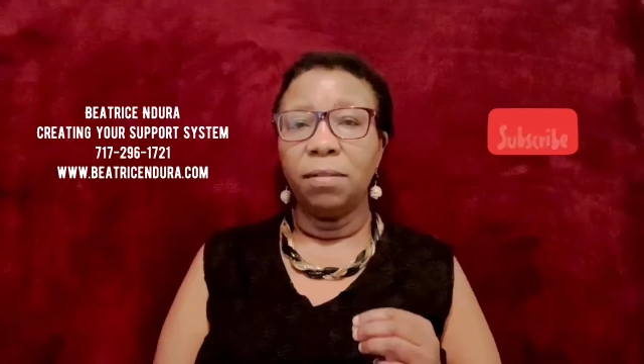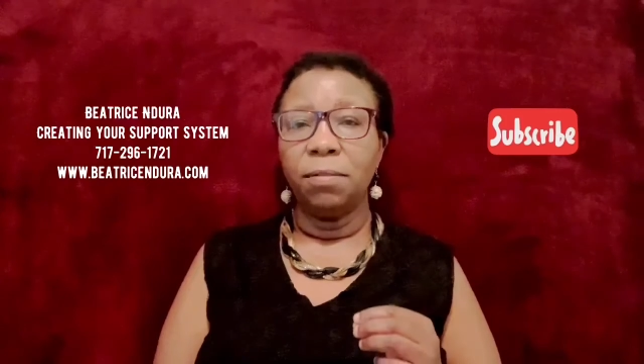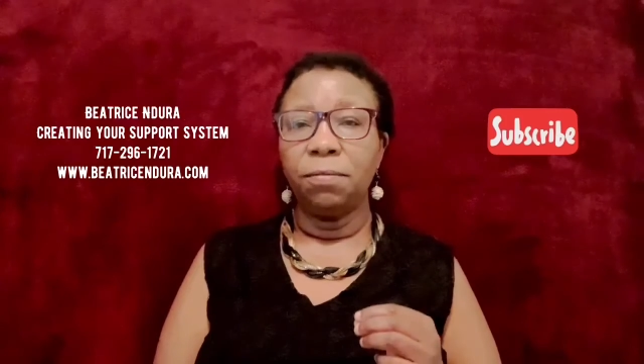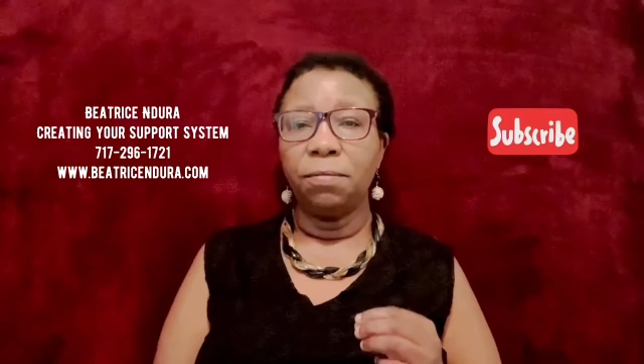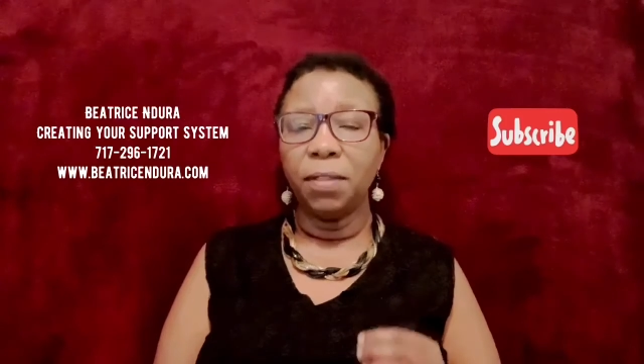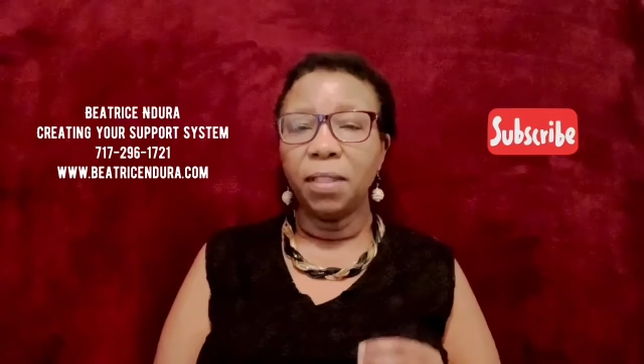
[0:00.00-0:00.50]

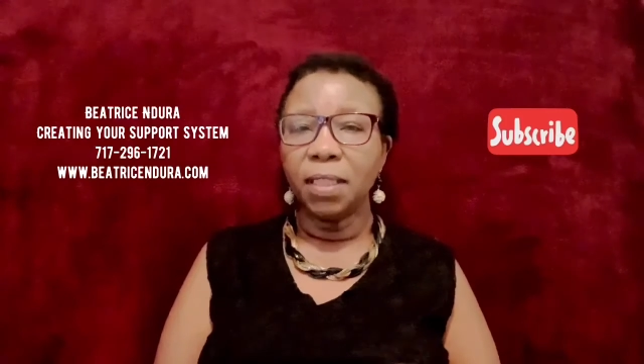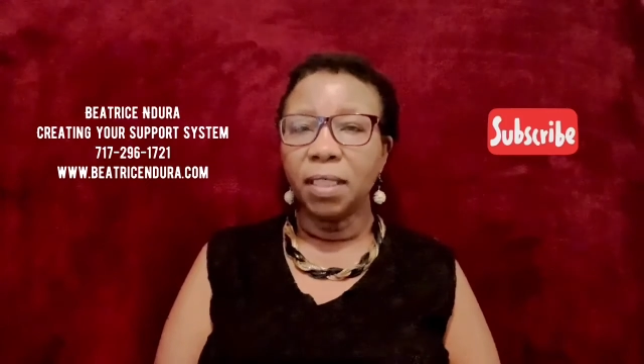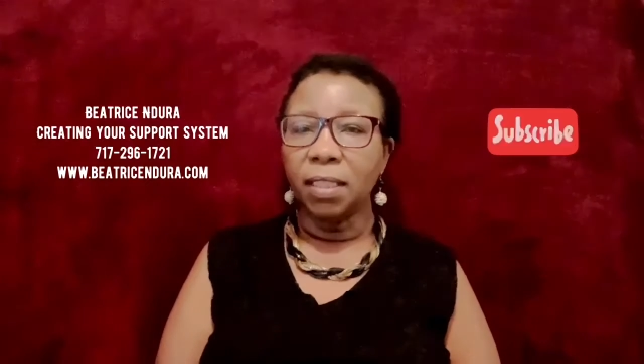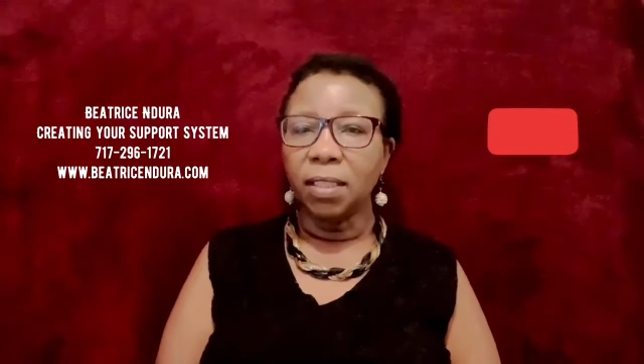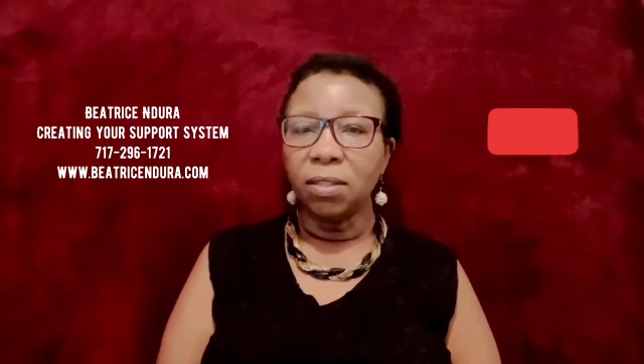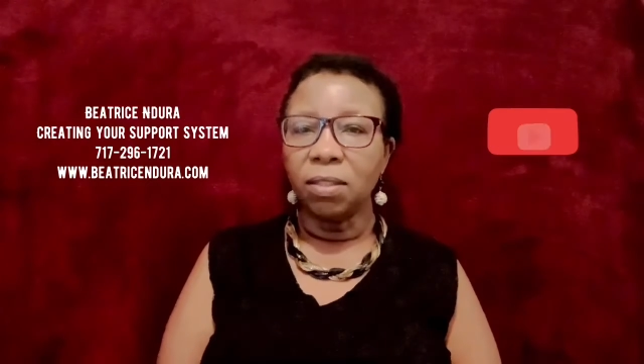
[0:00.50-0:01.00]

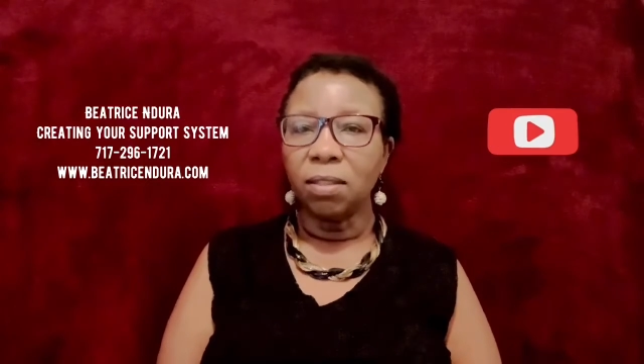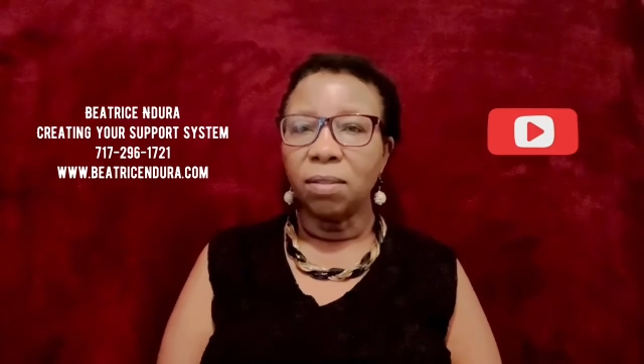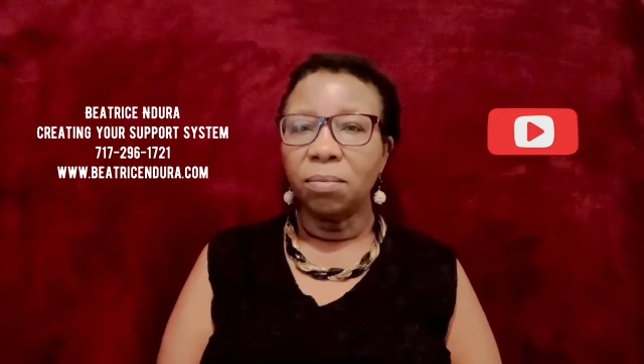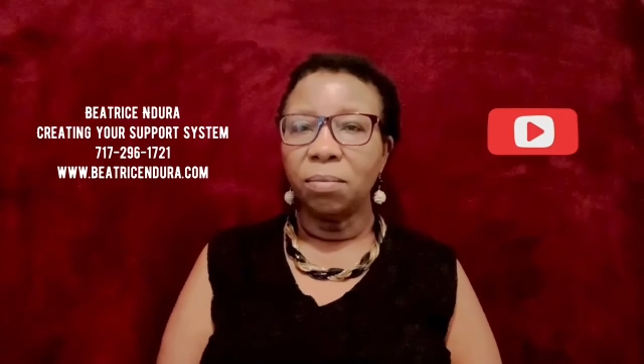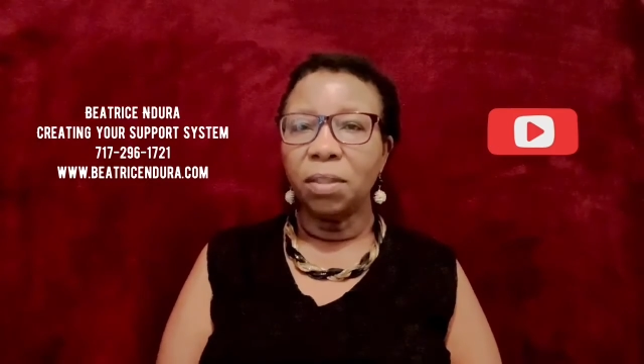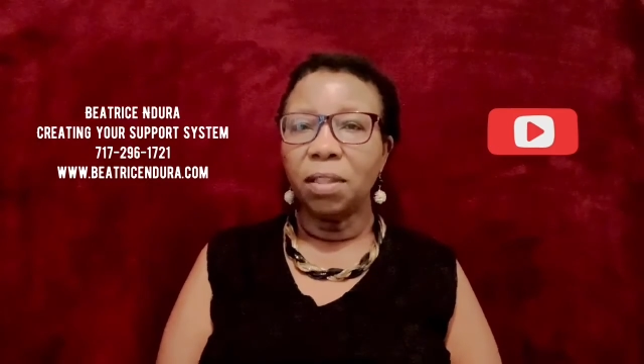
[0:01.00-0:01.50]
feelings
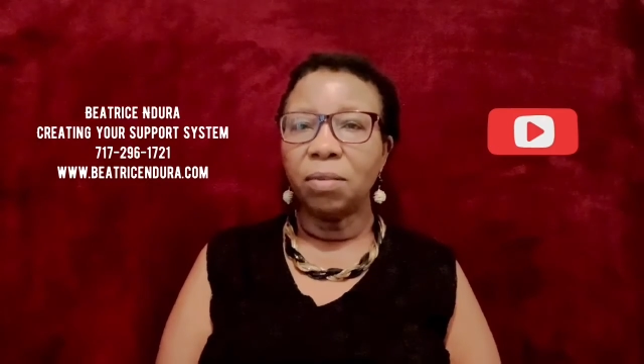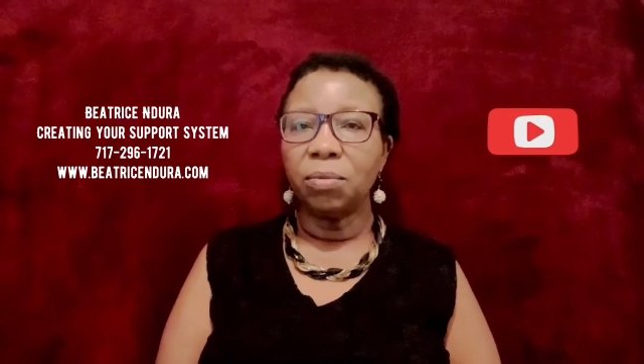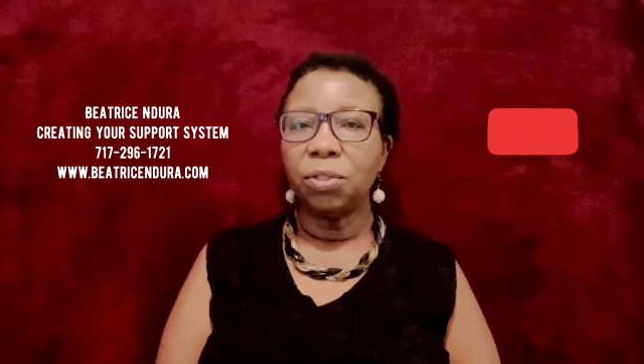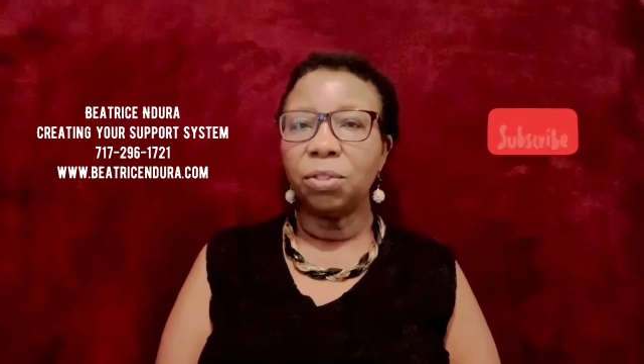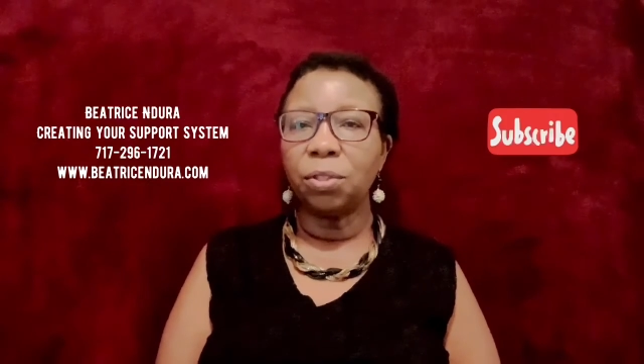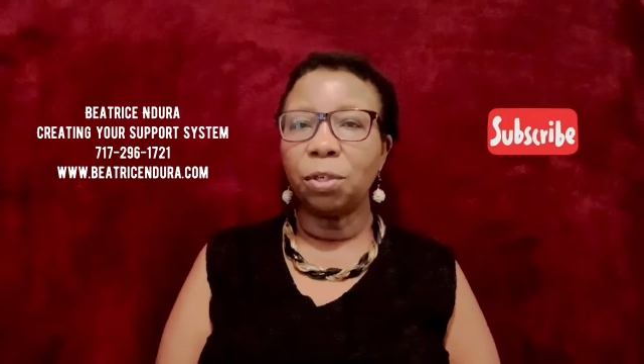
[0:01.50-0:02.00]
without
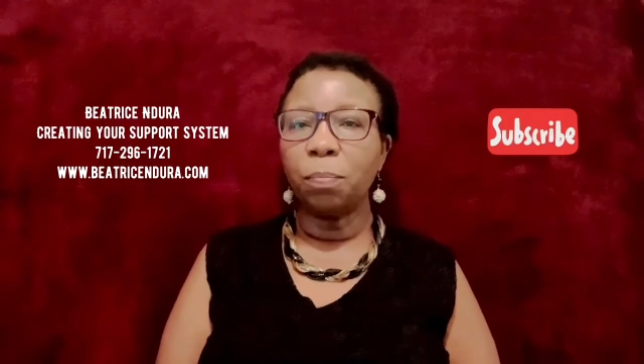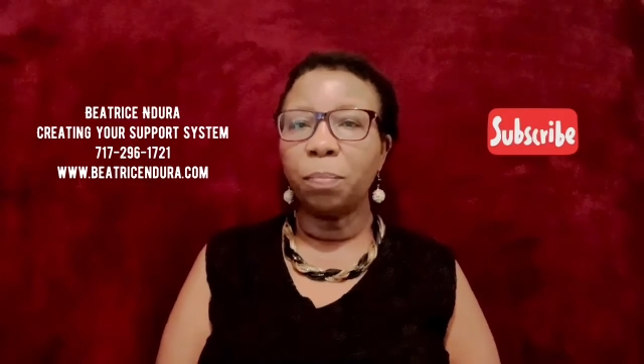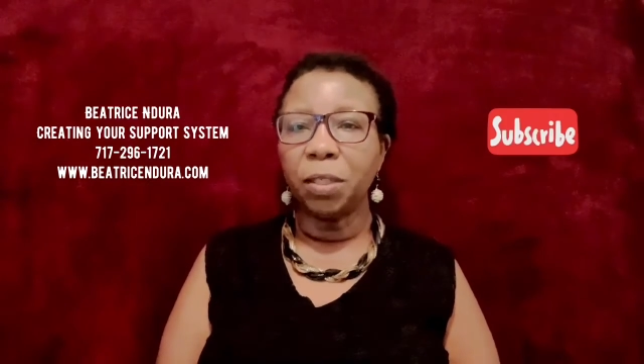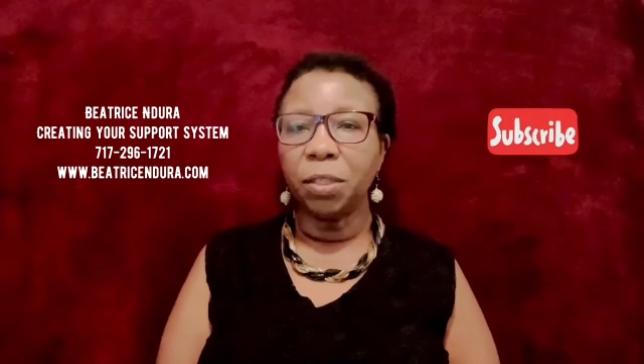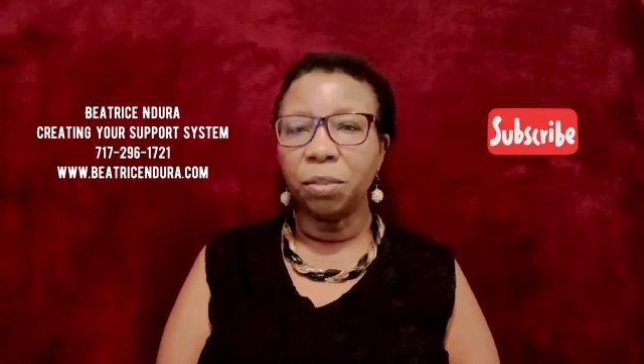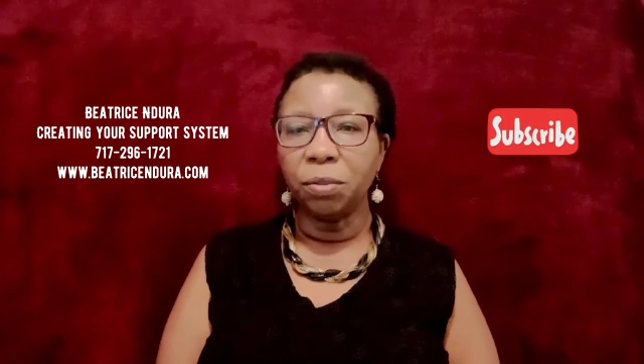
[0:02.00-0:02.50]

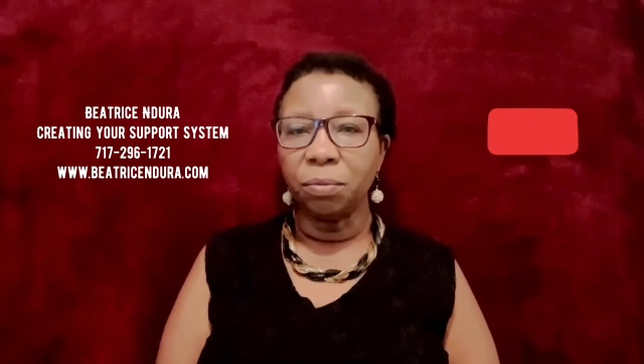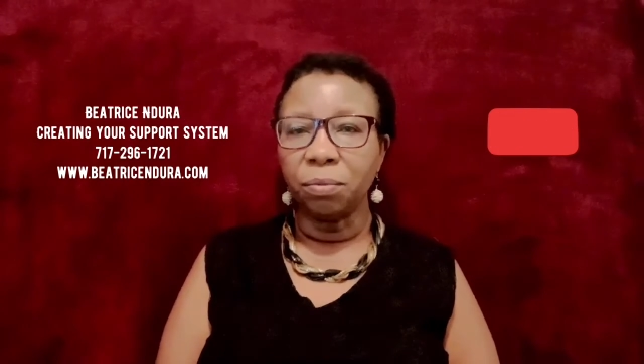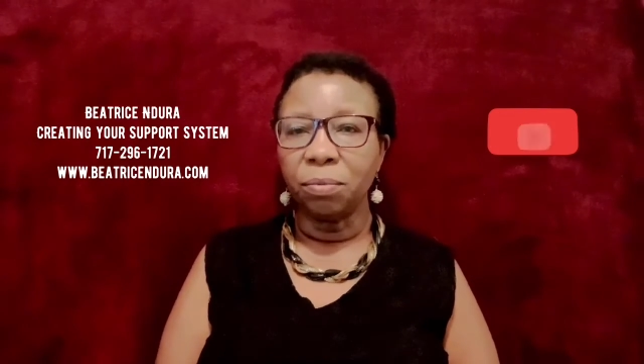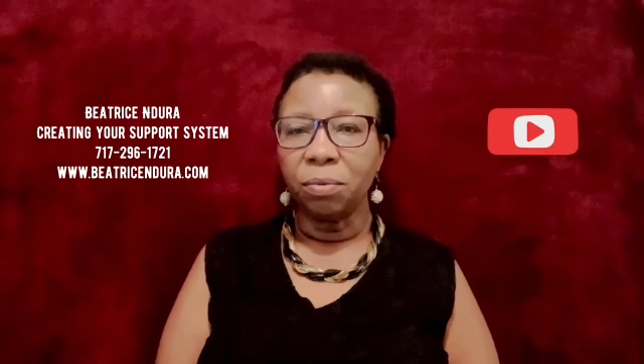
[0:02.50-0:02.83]
stopping you.